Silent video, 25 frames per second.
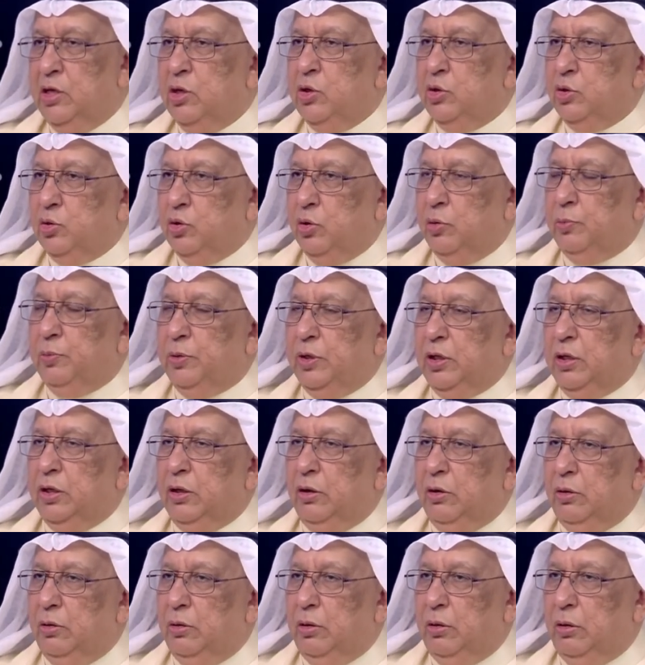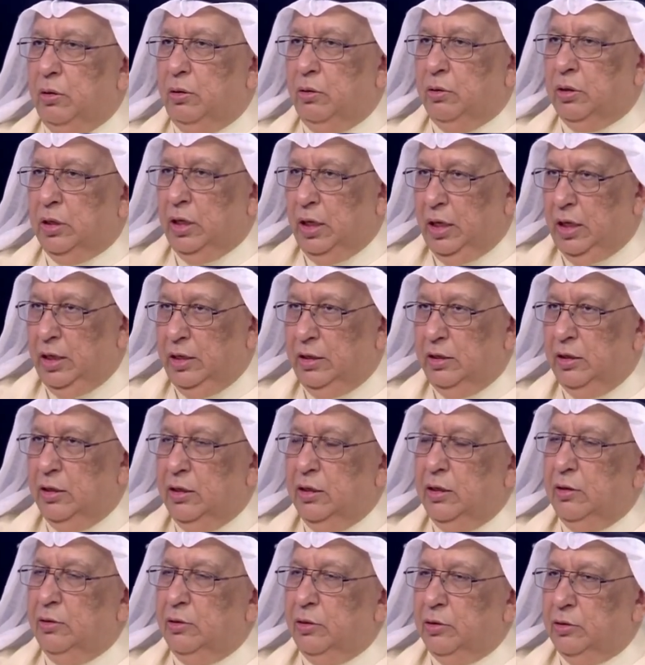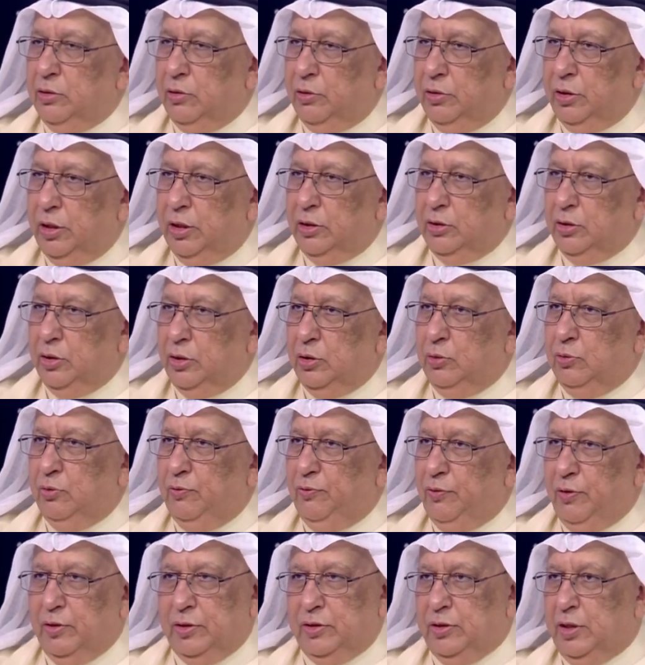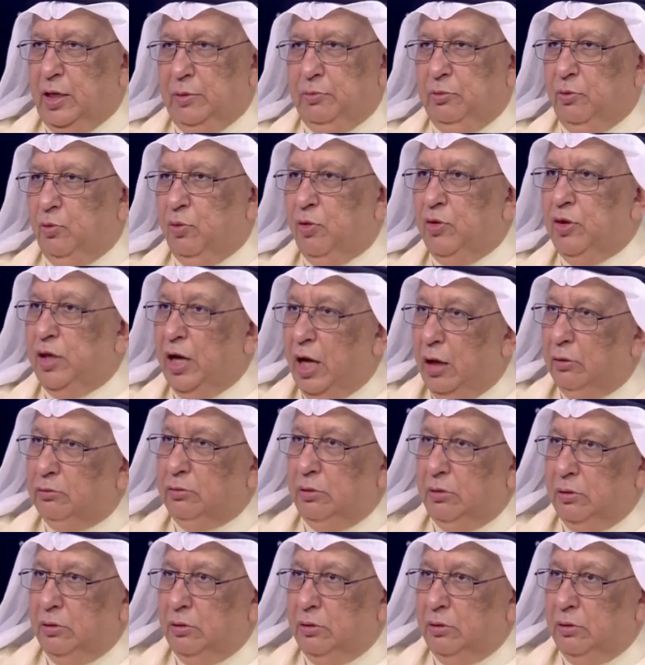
to be online, connected, for example, with the Outlook.